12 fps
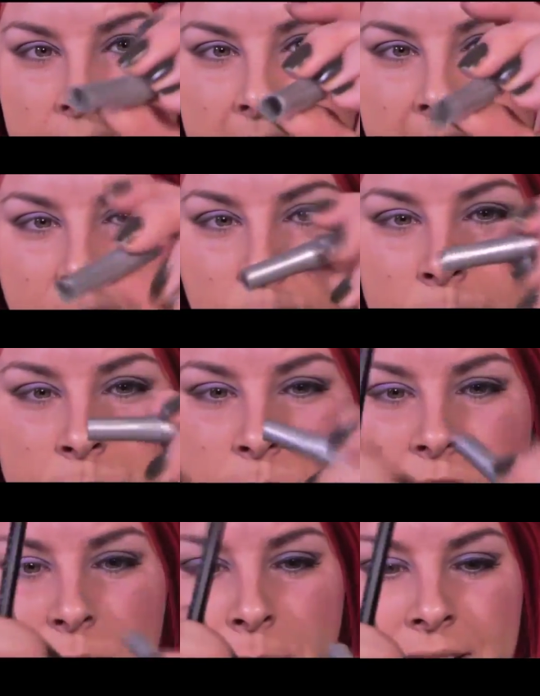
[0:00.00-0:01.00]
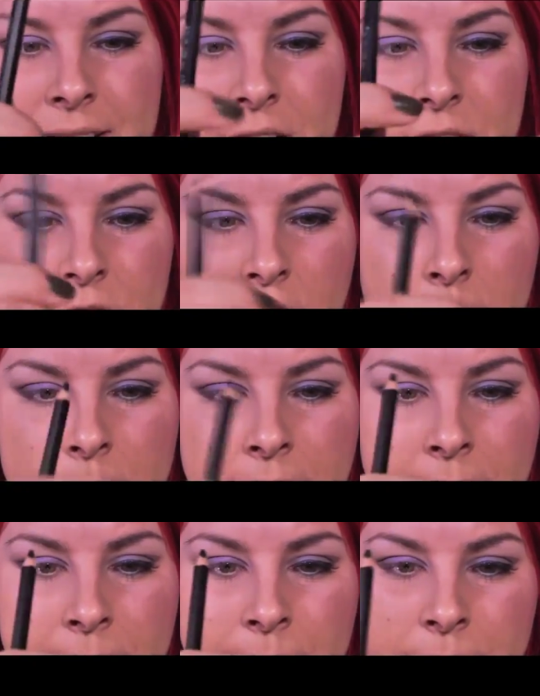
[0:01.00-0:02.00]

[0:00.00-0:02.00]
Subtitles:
it comes with a pencil sharpener,